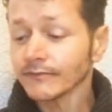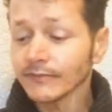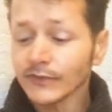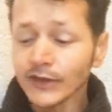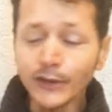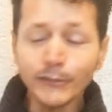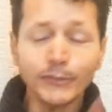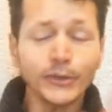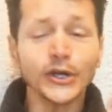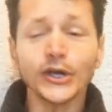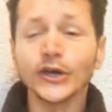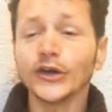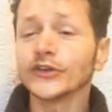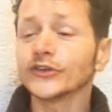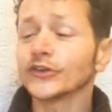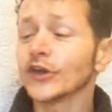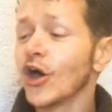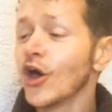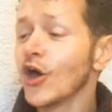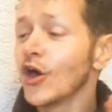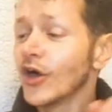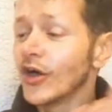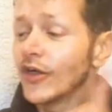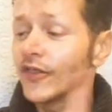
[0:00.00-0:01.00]
because
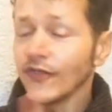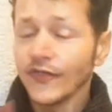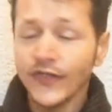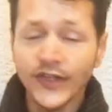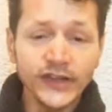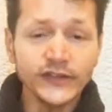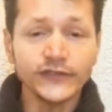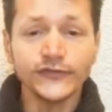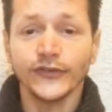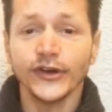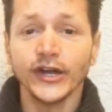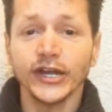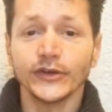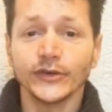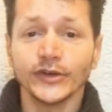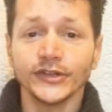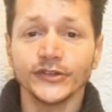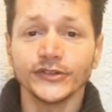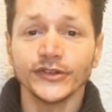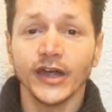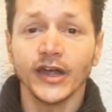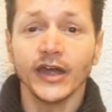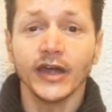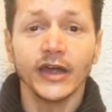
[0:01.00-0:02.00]
this
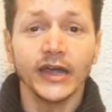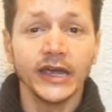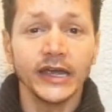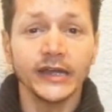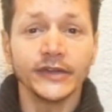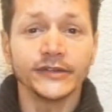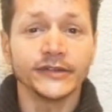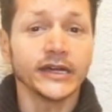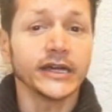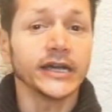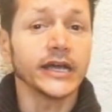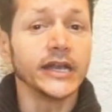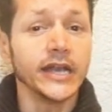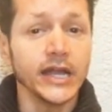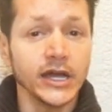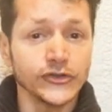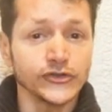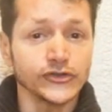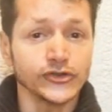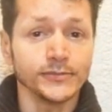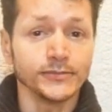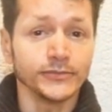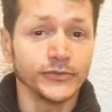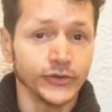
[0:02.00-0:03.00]
fragrance is a
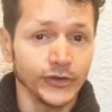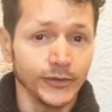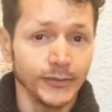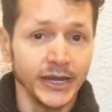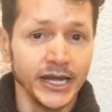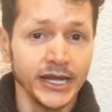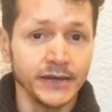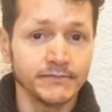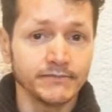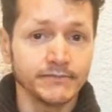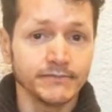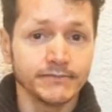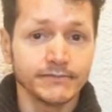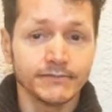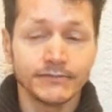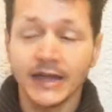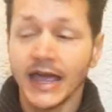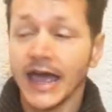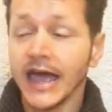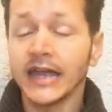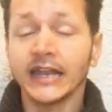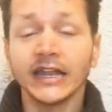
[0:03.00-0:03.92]
conundrum to me, and